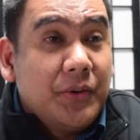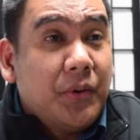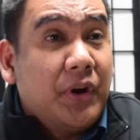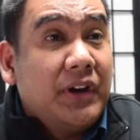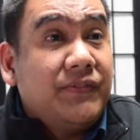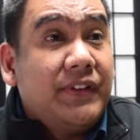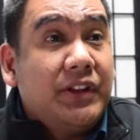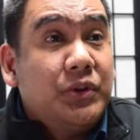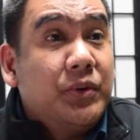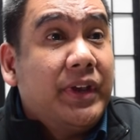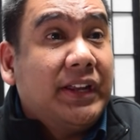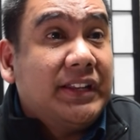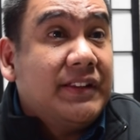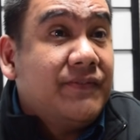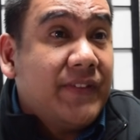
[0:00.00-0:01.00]
or if they do
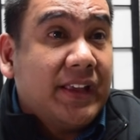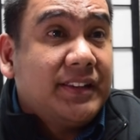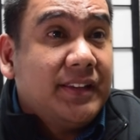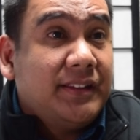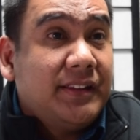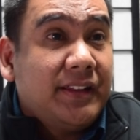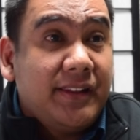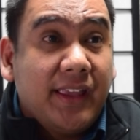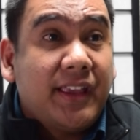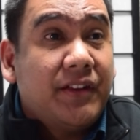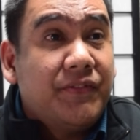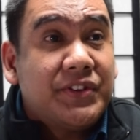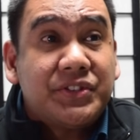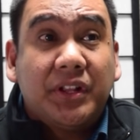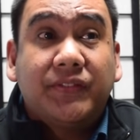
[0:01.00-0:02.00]
get infected, that they
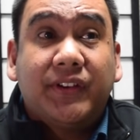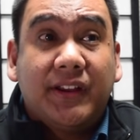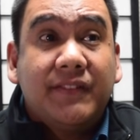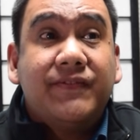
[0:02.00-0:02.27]
can resolve their